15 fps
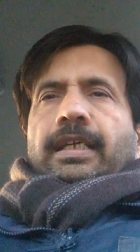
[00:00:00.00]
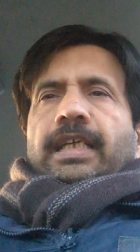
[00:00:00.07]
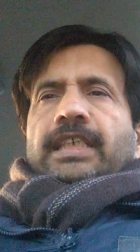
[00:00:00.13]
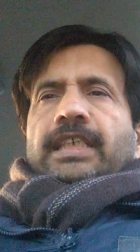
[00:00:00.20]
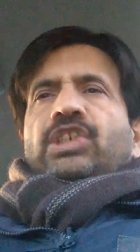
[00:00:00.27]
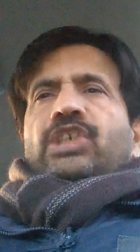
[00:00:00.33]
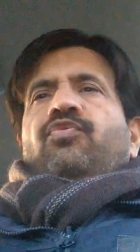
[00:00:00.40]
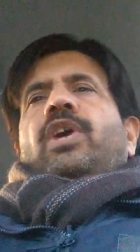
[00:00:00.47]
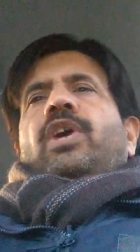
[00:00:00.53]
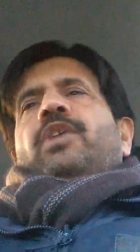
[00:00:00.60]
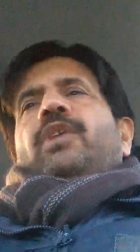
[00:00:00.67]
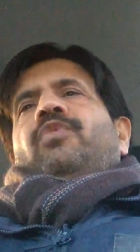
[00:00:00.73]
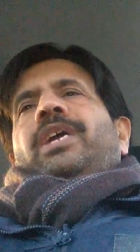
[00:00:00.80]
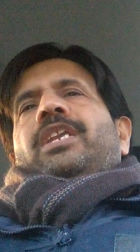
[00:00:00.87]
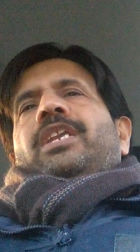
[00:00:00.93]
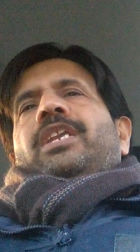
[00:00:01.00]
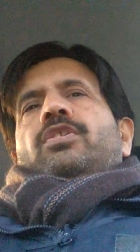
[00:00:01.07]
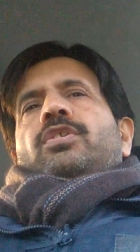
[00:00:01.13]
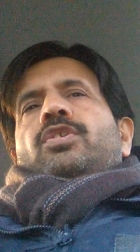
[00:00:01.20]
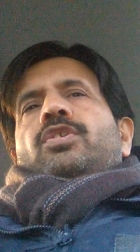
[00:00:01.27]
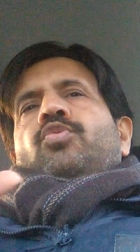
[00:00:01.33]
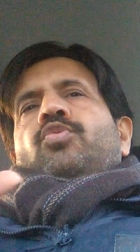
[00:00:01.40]
is defined when
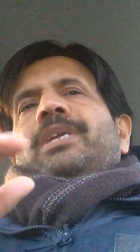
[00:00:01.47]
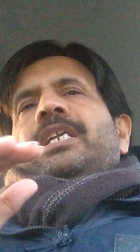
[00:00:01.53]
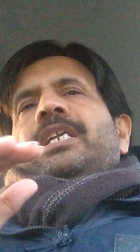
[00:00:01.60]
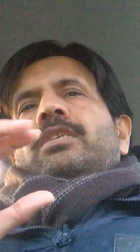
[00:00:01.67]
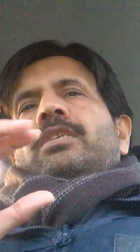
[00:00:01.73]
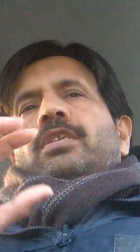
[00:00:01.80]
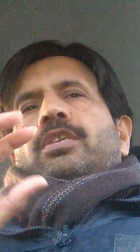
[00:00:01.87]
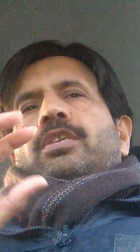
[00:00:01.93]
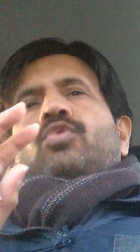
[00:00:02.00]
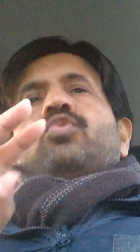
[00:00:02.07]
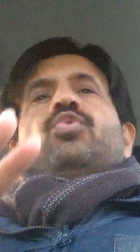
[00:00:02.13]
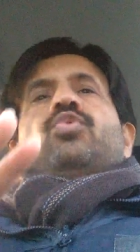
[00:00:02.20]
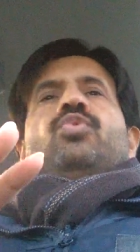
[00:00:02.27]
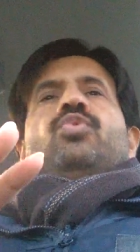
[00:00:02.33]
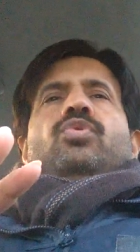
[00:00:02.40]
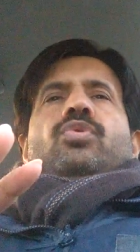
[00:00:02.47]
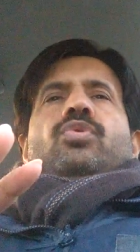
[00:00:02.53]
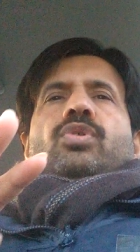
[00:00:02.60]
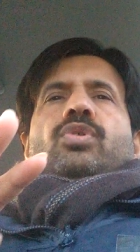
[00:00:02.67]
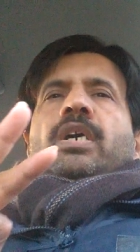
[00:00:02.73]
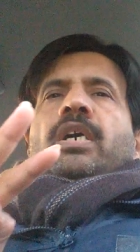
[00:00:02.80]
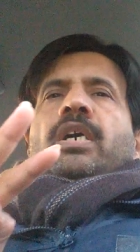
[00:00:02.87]
you meet two
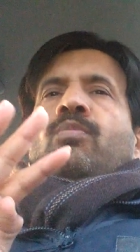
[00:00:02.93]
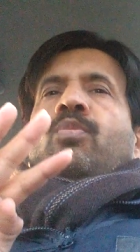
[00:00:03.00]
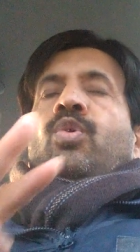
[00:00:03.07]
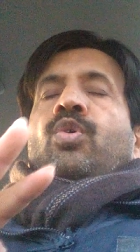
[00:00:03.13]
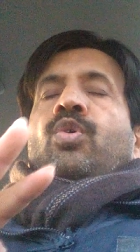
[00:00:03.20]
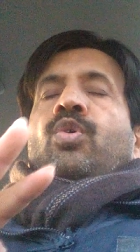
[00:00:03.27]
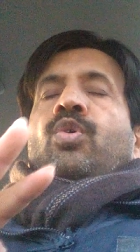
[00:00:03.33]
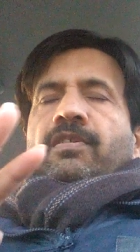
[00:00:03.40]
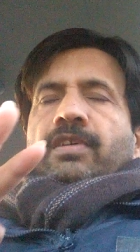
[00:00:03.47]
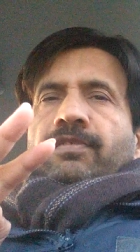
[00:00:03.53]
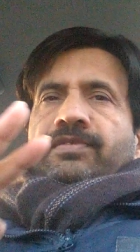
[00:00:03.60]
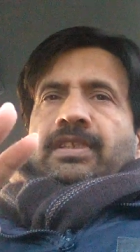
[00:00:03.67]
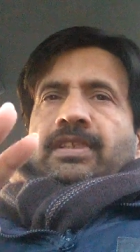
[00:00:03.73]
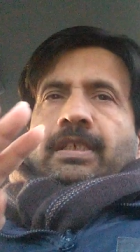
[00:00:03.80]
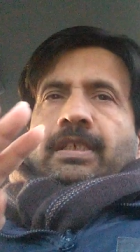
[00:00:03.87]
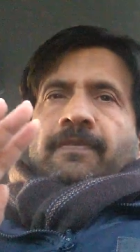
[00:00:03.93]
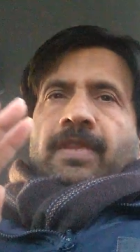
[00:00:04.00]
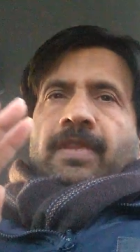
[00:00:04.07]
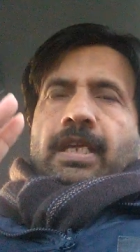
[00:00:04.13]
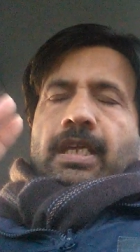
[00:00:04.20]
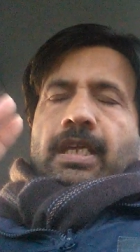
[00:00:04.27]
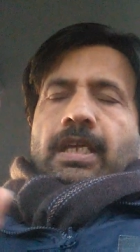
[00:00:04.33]
or more of the
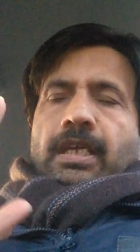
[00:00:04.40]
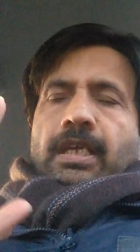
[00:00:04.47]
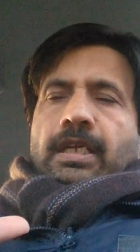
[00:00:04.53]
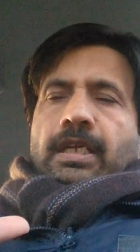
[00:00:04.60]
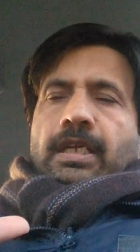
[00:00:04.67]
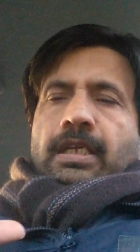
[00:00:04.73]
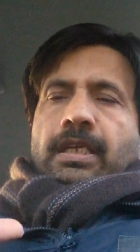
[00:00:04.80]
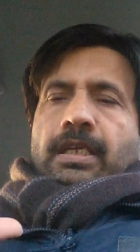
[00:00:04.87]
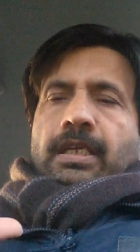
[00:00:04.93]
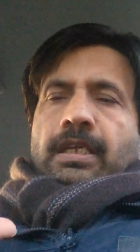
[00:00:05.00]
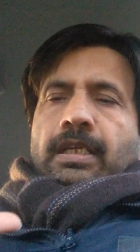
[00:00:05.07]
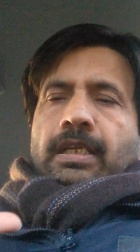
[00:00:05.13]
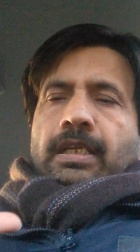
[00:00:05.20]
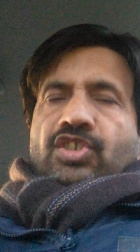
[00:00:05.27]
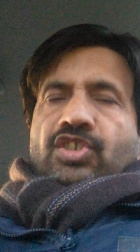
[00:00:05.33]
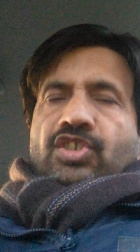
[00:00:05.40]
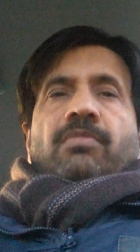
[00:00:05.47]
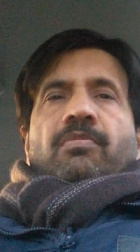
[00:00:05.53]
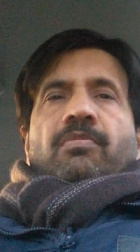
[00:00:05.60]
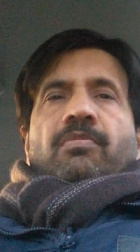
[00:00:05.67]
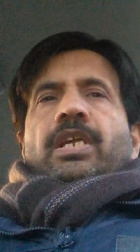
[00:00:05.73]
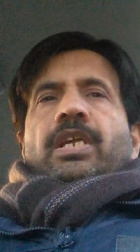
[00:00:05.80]
uh,
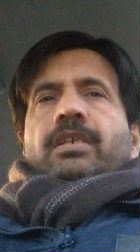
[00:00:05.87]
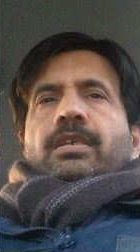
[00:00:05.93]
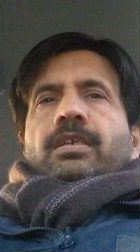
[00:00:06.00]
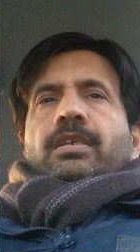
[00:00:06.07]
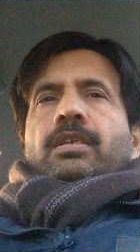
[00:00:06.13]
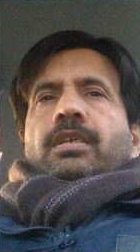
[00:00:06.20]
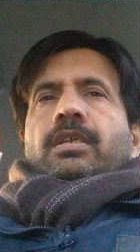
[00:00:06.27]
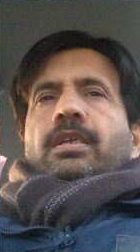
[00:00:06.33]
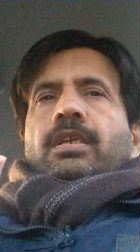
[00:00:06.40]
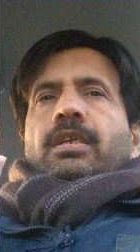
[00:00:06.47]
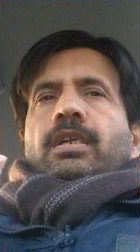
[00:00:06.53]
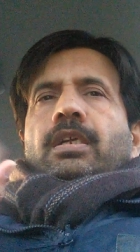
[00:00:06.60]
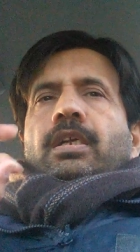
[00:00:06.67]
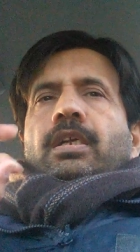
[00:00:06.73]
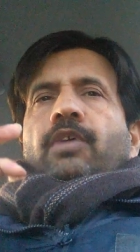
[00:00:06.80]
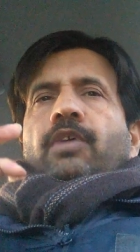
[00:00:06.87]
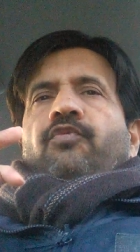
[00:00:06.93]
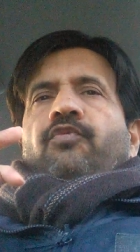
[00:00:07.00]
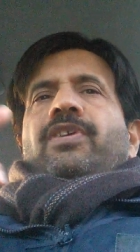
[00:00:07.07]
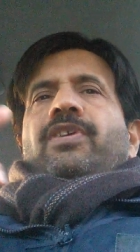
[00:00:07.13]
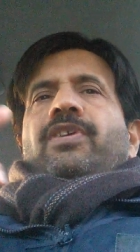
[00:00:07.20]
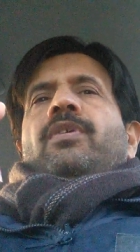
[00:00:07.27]
symptoms like uh,
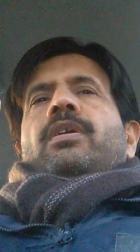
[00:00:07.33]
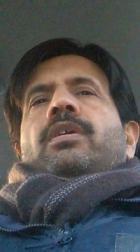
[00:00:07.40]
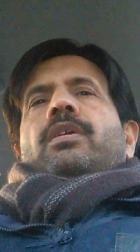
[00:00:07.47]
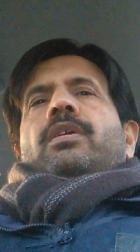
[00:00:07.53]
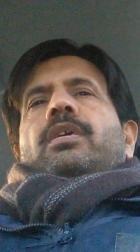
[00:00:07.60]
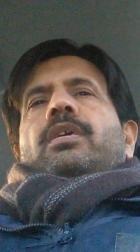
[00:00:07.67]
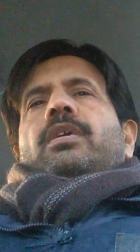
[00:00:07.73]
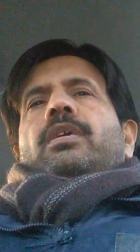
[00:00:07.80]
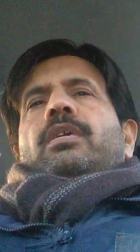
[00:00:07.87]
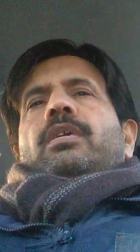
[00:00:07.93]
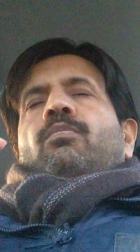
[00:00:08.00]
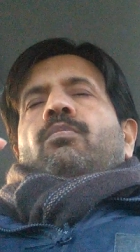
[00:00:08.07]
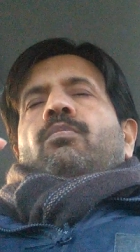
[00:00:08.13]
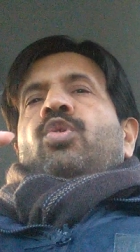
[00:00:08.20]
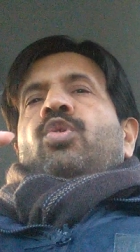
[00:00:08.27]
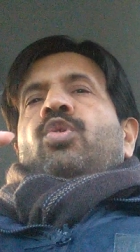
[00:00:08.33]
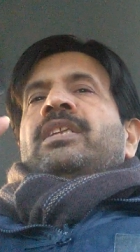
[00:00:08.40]
fever more